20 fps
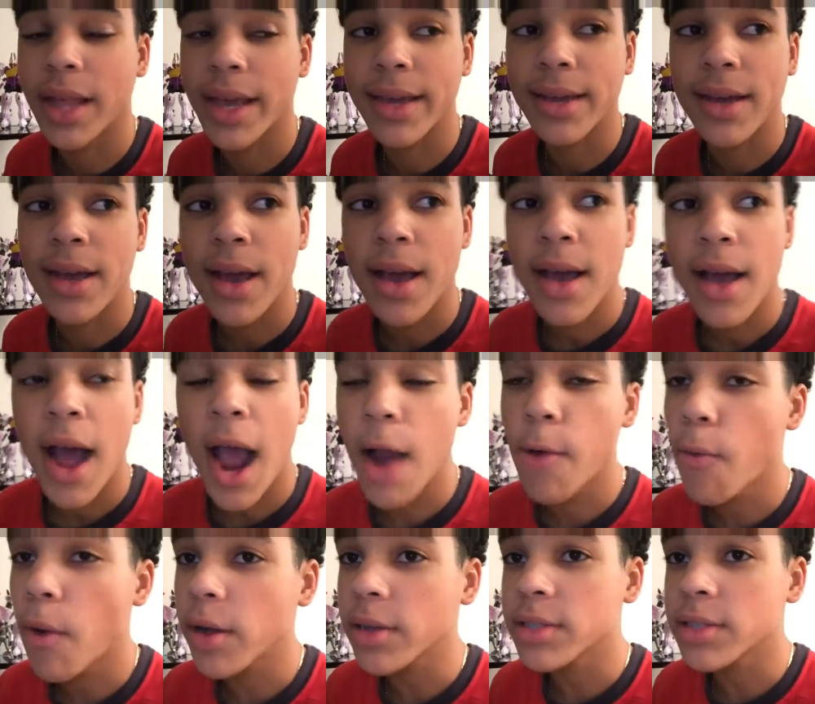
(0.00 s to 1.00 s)
Like, I
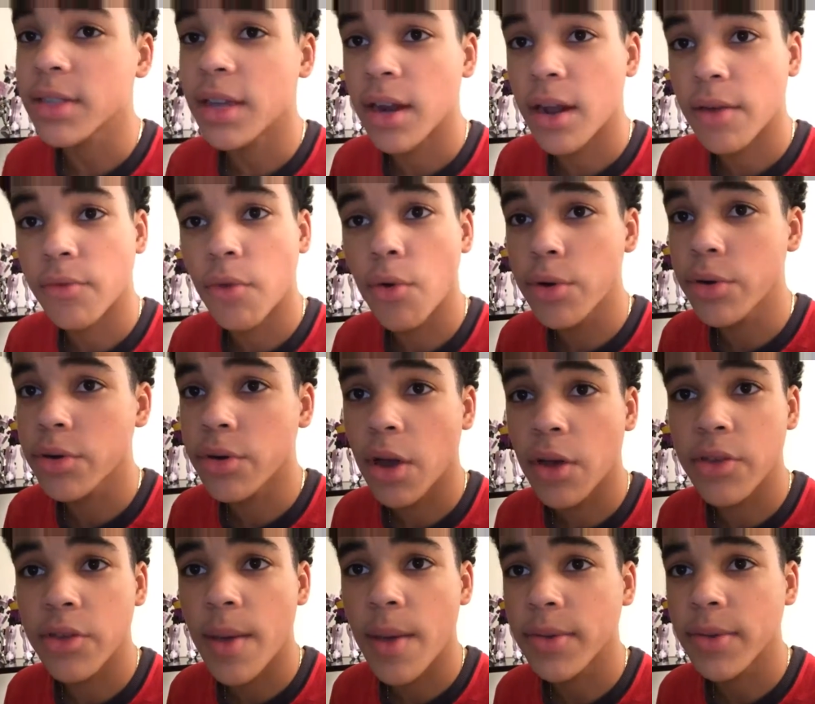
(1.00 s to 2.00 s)
watched that out of order,
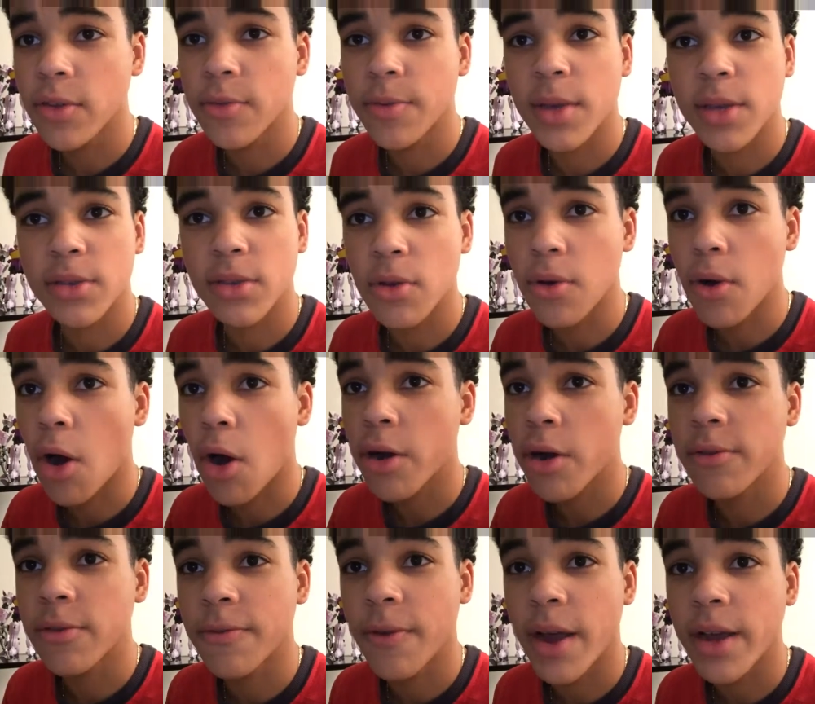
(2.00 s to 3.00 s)
all the episodes, because they were
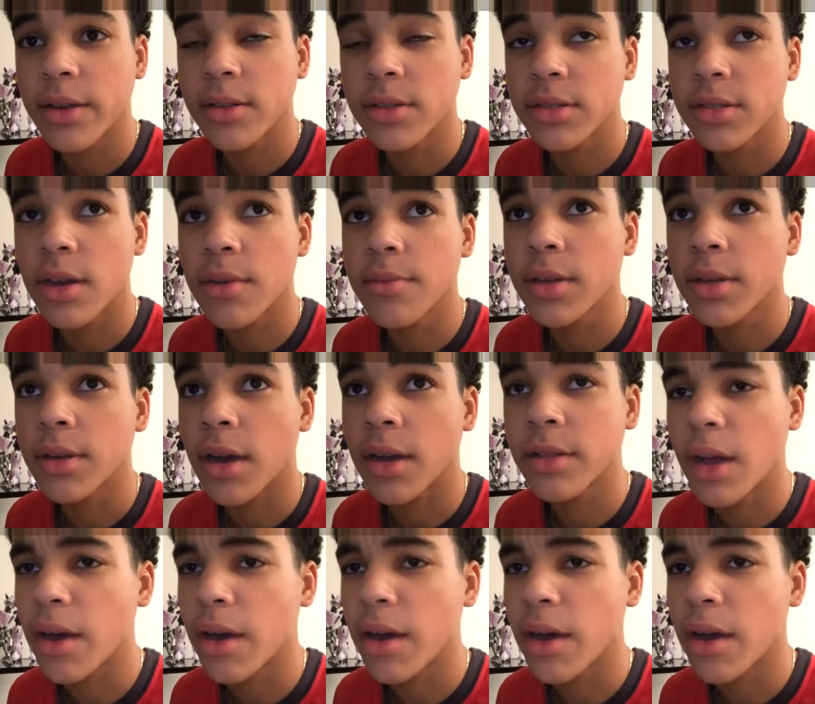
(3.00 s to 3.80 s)
hard to find subbed.